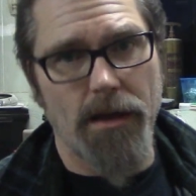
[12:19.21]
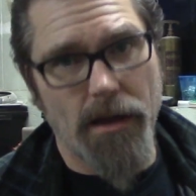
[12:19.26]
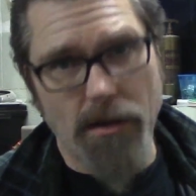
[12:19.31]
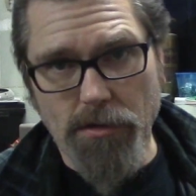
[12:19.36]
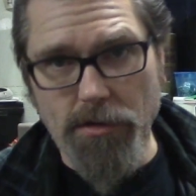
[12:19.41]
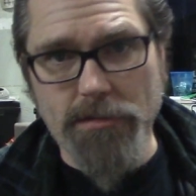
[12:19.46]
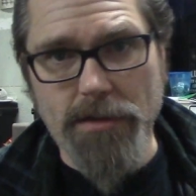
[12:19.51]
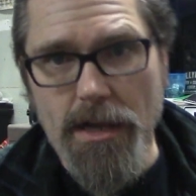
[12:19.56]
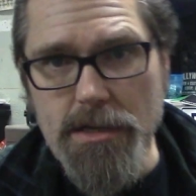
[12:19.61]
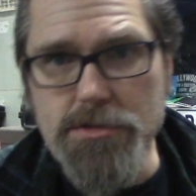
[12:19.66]

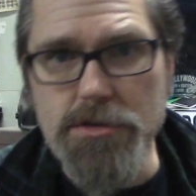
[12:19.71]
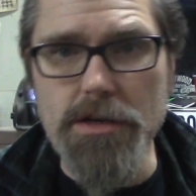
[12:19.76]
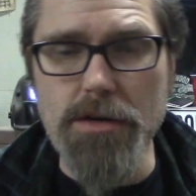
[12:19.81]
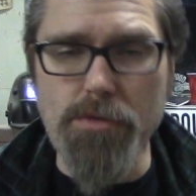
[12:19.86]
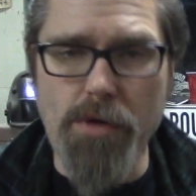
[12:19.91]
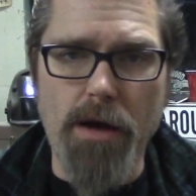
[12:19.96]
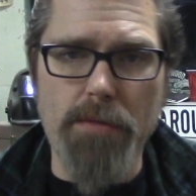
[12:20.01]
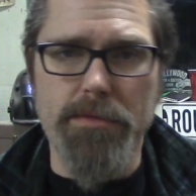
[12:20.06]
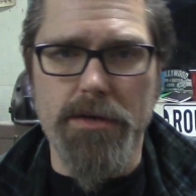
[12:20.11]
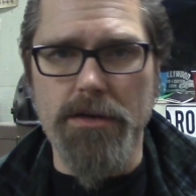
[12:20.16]
Well, if that's what you
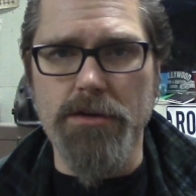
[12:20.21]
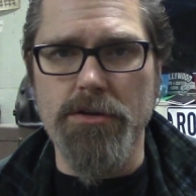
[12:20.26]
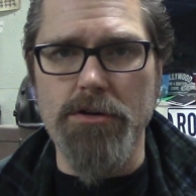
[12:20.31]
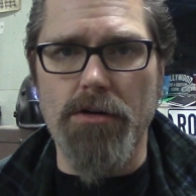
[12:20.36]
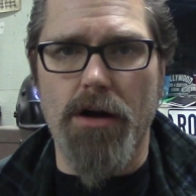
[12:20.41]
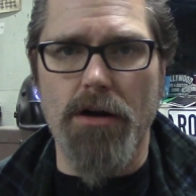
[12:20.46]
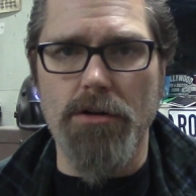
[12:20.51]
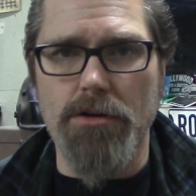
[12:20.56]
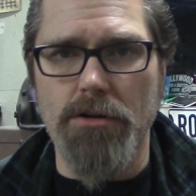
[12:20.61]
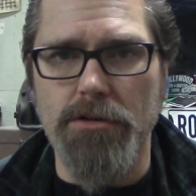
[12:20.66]
want me to do,
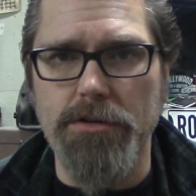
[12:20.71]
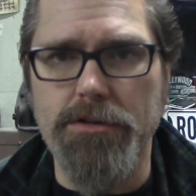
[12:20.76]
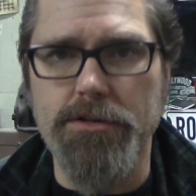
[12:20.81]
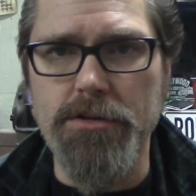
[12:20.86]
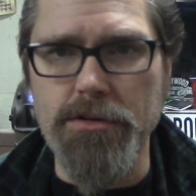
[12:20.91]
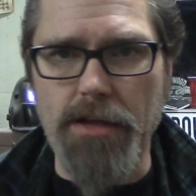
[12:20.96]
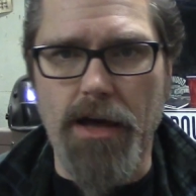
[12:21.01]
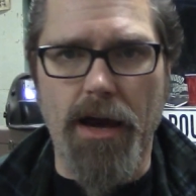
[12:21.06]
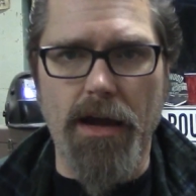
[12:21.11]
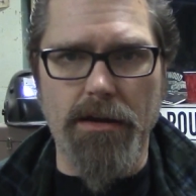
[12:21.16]
I'll go and
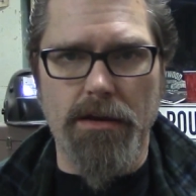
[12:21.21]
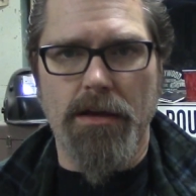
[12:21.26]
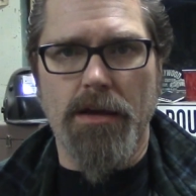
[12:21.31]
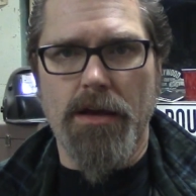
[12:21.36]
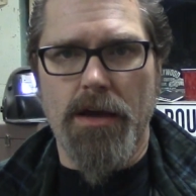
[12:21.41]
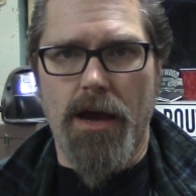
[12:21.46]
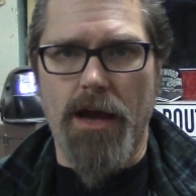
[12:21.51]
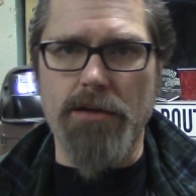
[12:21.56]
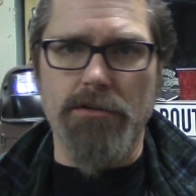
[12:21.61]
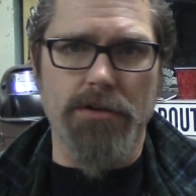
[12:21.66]
do that.
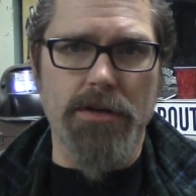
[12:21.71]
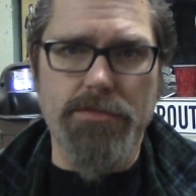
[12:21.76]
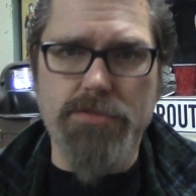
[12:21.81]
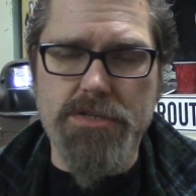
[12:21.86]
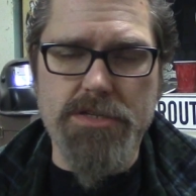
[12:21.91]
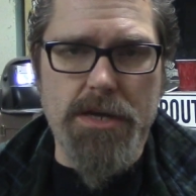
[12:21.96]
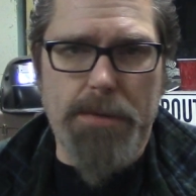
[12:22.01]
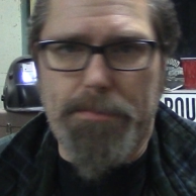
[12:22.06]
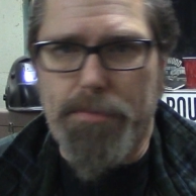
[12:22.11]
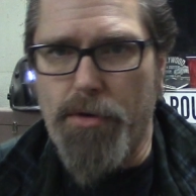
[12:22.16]
I don't even
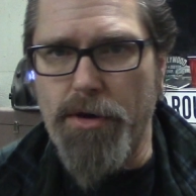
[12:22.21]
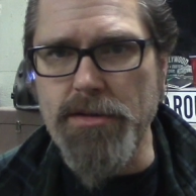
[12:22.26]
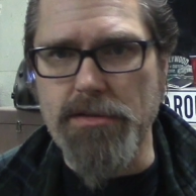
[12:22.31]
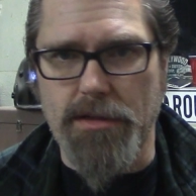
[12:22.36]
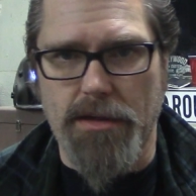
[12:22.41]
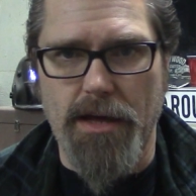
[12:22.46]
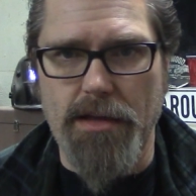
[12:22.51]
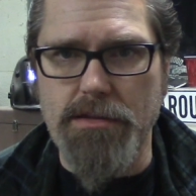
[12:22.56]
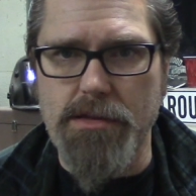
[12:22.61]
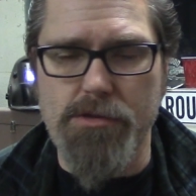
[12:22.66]
see a point
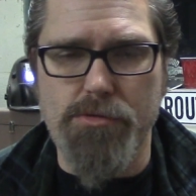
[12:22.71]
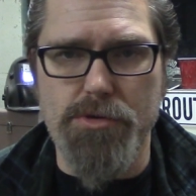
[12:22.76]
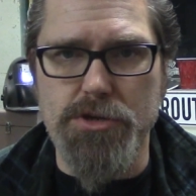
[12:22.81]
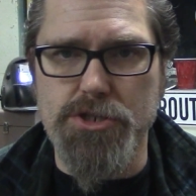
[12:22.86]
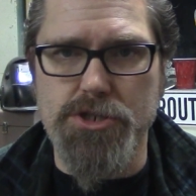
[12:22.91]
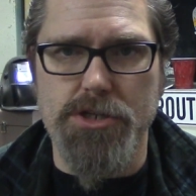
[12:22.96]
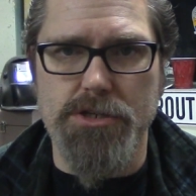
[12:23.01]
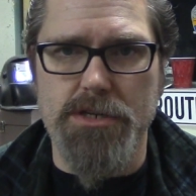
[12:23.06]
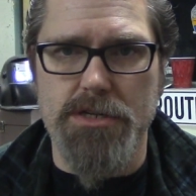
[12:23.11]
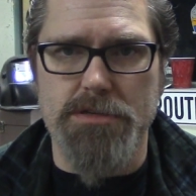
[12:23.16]
then. I think we
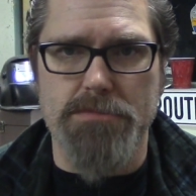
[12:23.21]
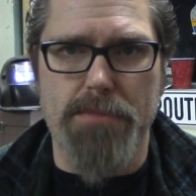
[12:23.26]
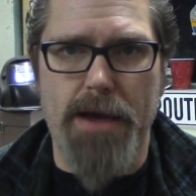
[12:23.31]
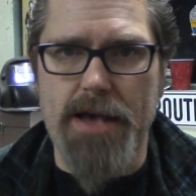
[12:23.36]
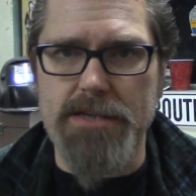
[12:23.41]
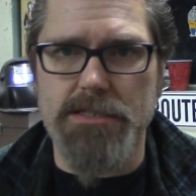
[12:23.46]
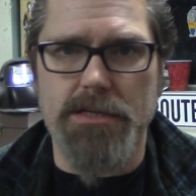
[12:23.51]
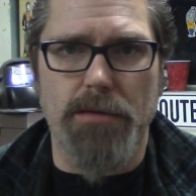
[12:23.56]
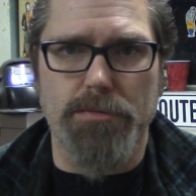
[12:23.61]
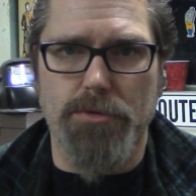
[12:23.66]
should just
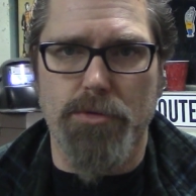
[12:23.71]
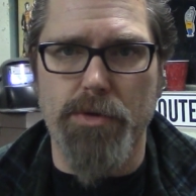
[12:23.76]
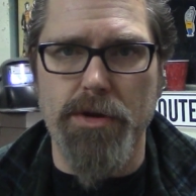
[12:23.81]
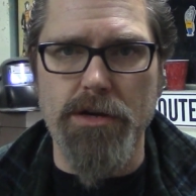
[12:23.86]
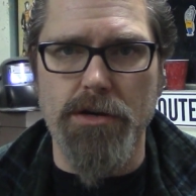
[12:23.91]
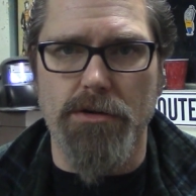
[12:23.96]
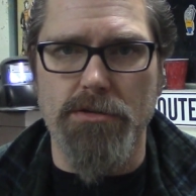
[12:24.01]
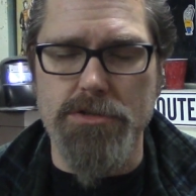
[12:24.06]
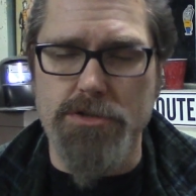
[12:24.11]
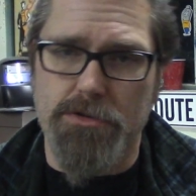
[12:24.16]
mask up the
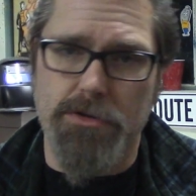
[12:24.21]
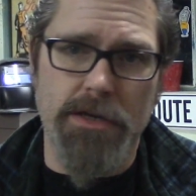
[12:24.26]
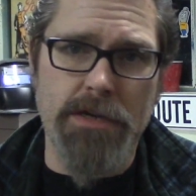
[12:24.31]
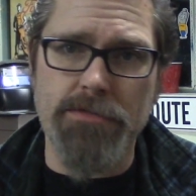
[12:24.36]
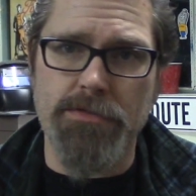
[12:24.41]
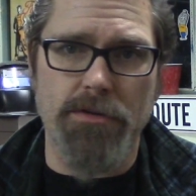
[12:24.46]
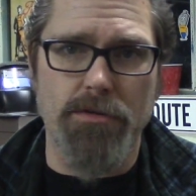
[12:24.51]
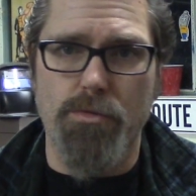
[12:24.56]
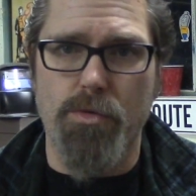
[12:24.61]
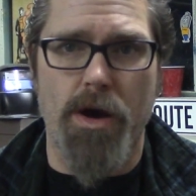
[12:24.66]
windows, or
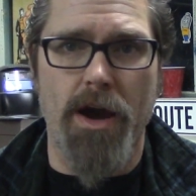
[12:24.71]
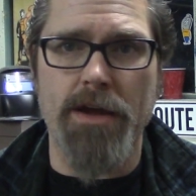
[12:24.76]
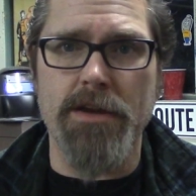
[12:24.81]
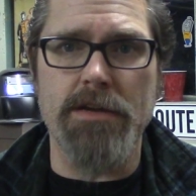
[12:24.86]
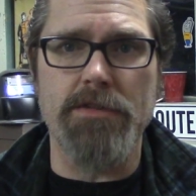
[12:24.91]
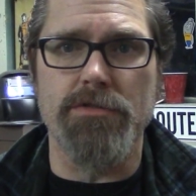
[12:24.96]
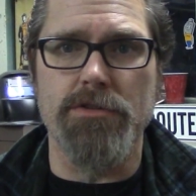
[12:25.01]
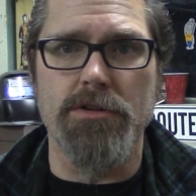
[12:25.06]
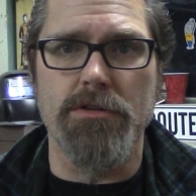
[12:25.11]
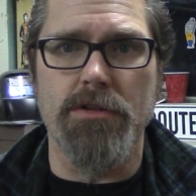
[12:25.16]
even, why
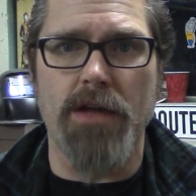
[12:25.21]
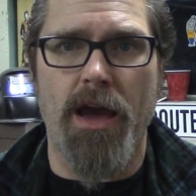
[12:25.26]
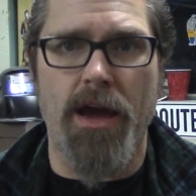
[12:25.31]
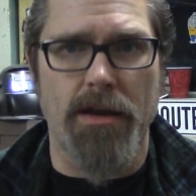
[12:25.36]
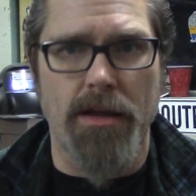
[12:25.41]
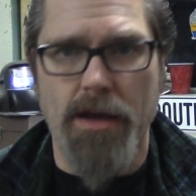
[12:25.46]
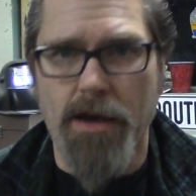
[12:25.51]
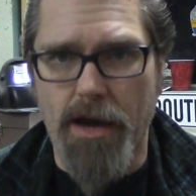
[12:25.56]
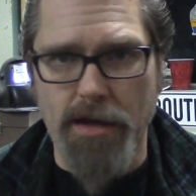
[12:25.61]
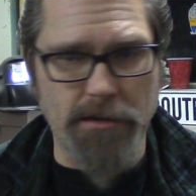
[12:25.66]
even do
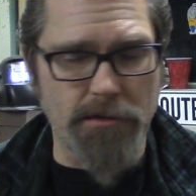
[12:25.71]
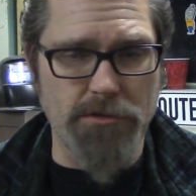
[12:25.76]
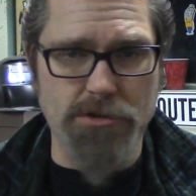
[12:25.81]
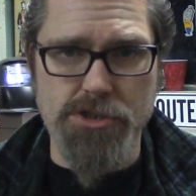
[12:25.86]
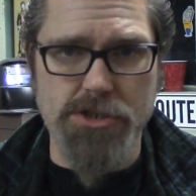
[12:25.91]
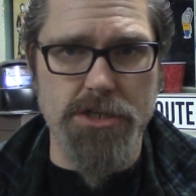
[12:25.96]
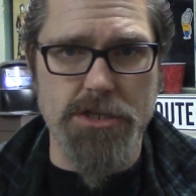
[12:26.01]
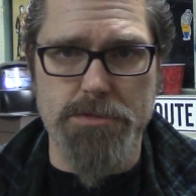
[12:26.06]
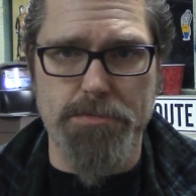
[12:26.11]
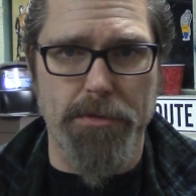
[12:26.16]
that? I think we
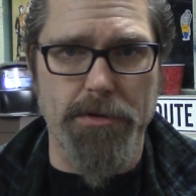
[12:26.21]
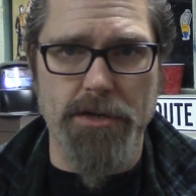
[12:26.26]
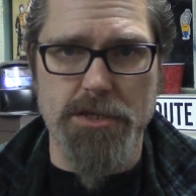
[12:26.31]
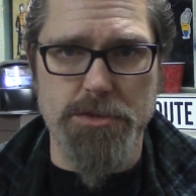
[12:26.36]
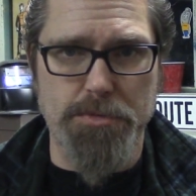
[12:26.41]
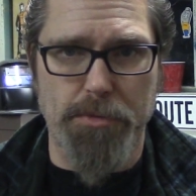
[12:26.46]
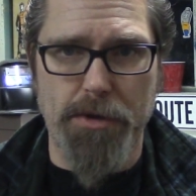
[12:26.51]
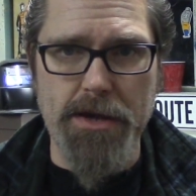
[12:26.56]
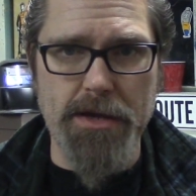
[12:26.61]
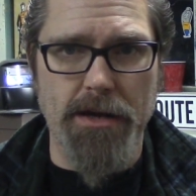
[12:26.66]
should just bring the
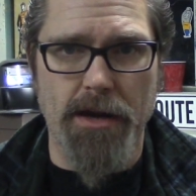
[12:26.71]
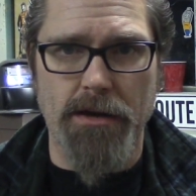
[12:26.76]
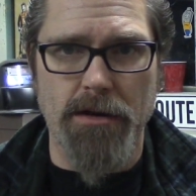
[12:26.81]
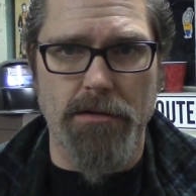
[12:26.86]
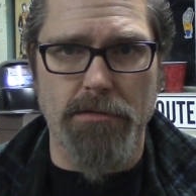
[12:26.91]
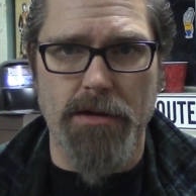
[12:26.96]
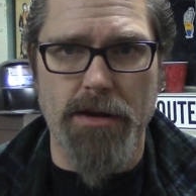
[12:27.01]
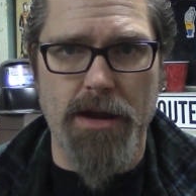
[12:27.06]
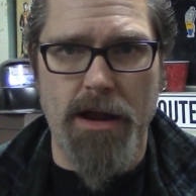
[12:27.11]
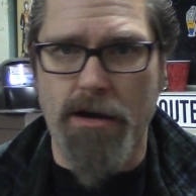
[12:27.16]
spray gun
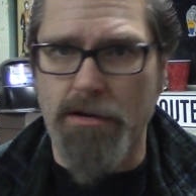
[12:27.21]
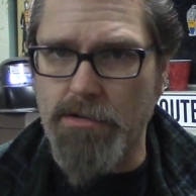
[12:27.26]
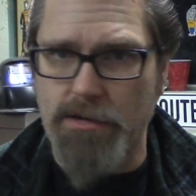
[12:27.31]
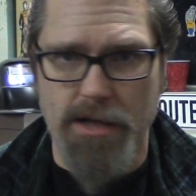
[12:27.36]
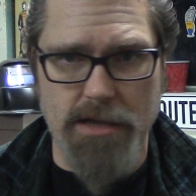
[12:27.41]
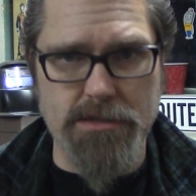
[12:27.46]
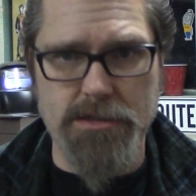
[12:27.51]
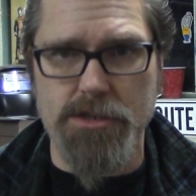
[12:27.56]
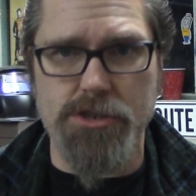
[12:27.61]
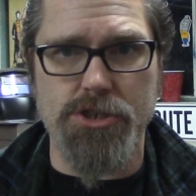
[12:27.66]
out right now and
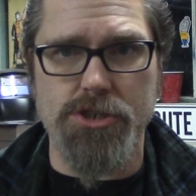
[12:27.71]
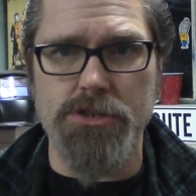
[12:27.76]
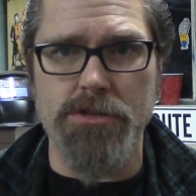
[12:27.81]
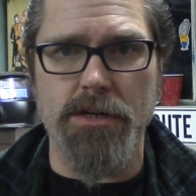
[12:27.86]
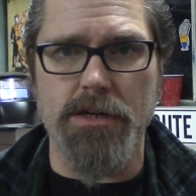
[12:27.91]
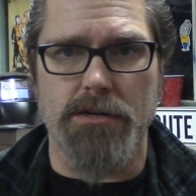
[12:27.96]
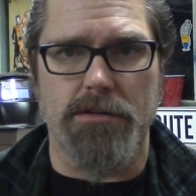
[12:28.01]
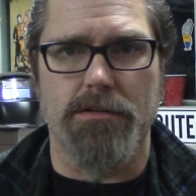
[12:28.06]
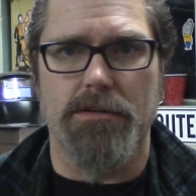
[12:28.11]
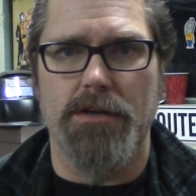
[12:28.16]
let's just shoot
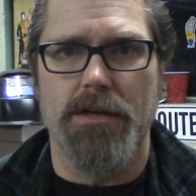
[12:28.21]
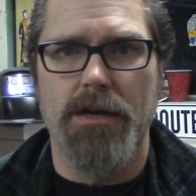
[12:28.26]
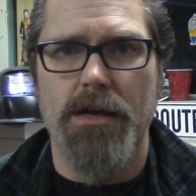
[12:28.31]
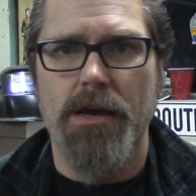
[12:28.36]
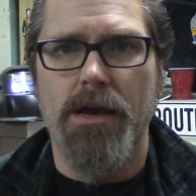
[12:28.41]
it.